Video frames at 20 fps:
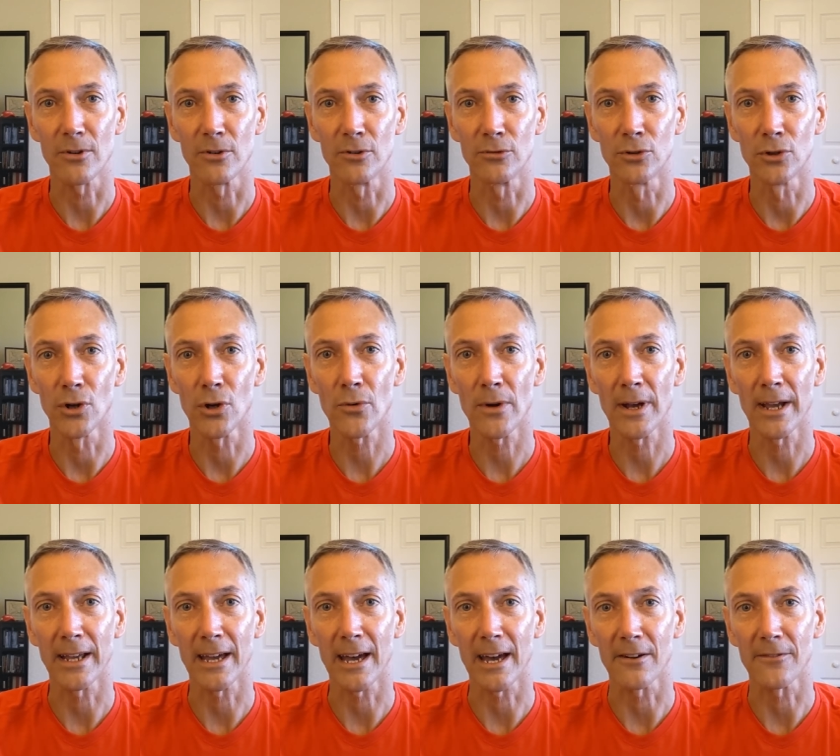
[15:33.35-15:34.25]

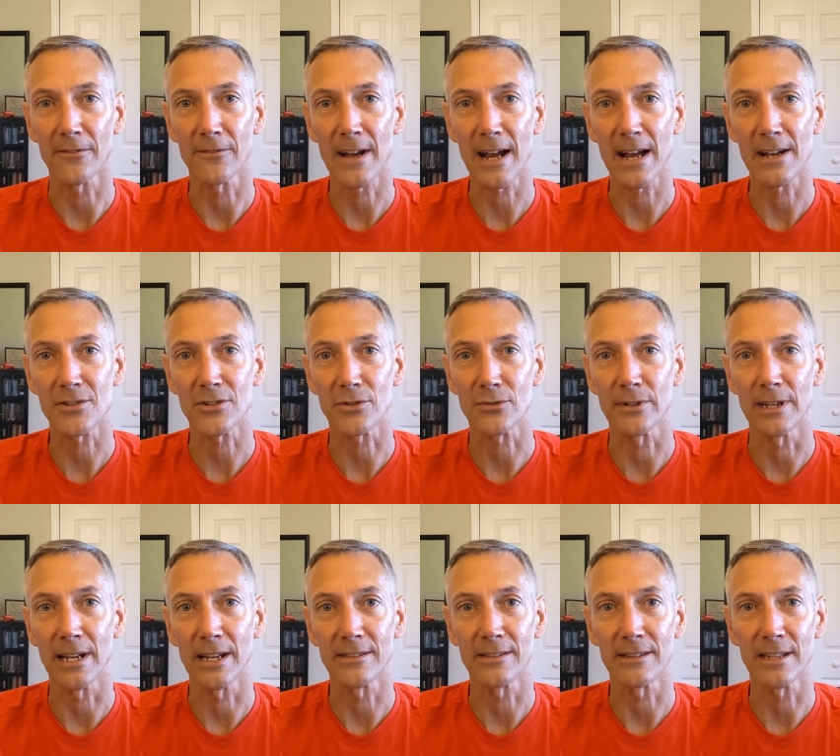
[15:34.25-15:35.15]
growing at a faster
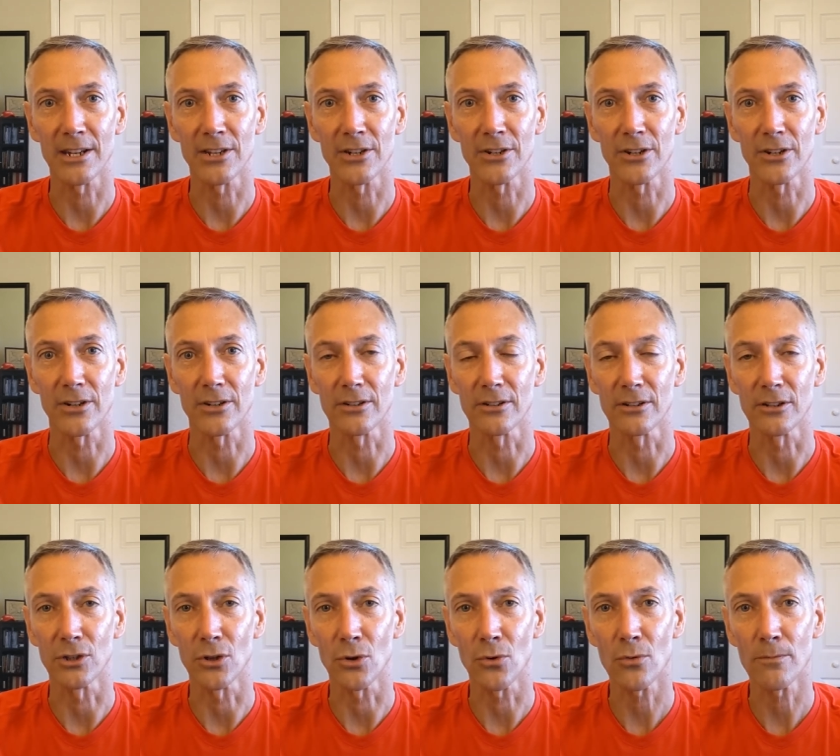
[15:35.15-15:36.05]
rate than your
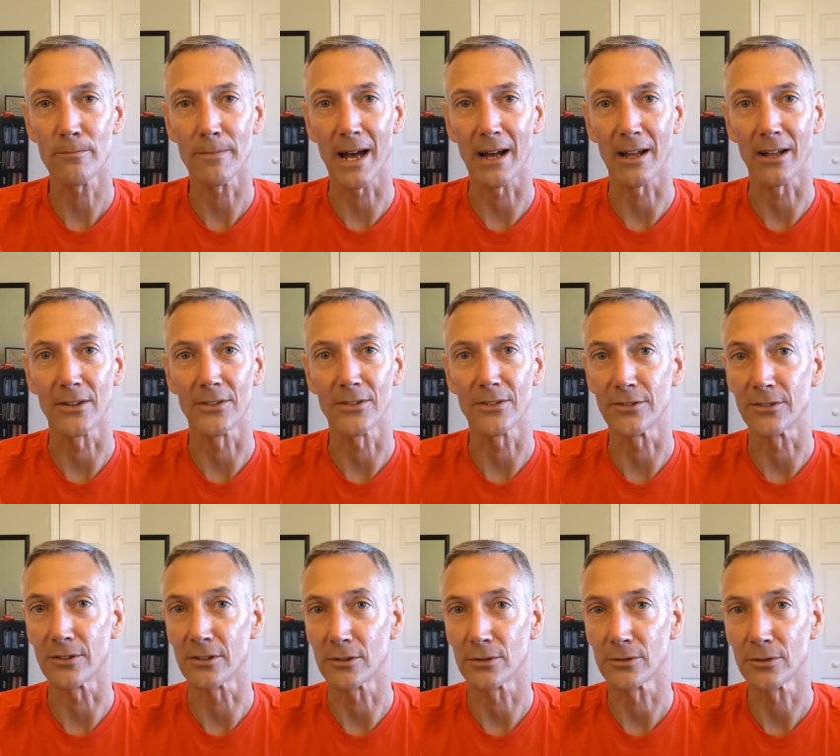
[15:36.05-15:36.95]
loan balance is
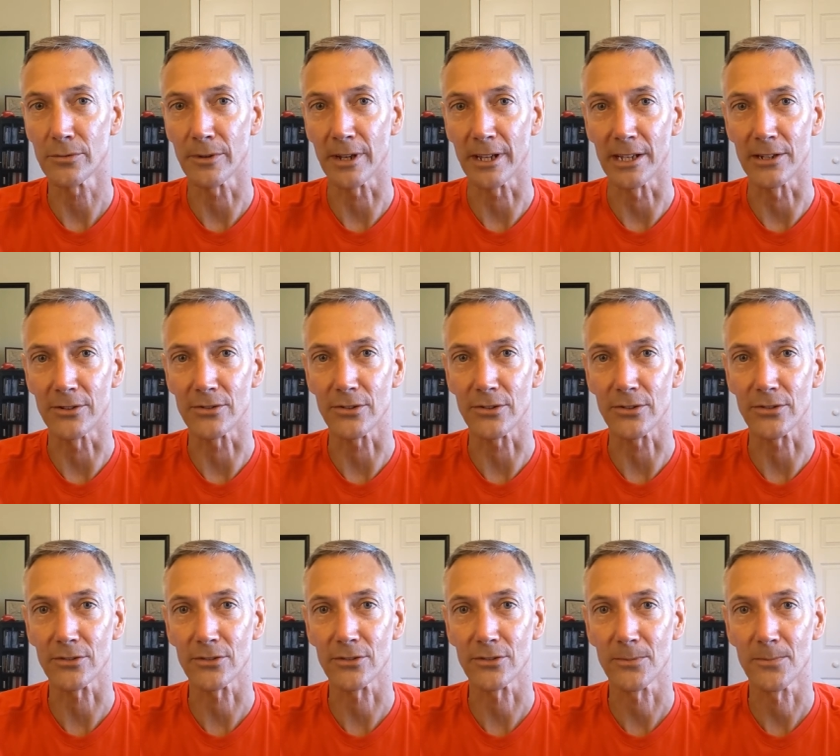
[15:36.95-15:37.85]
accruing
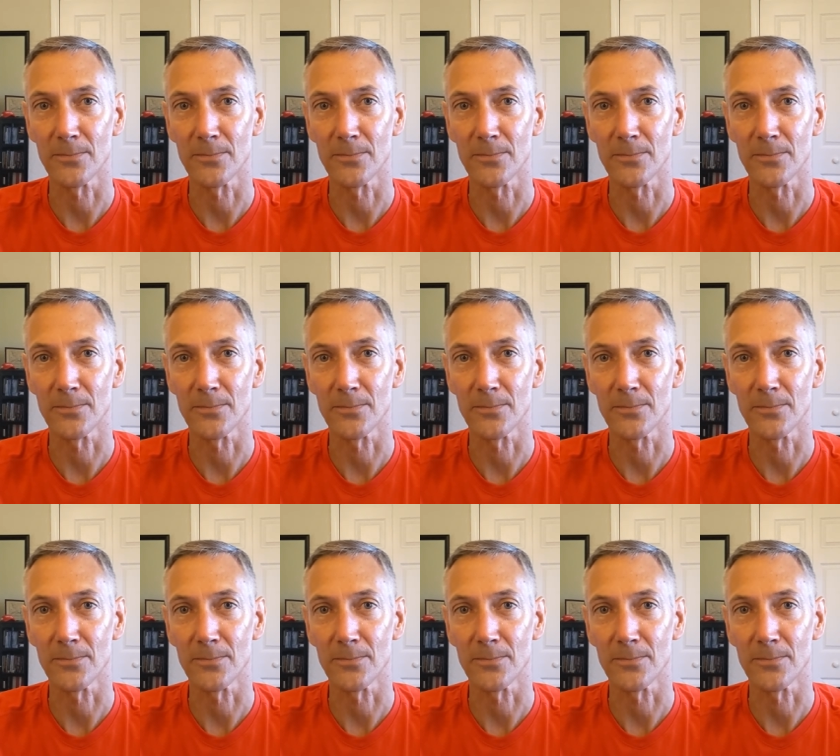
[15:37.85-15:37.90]
interest.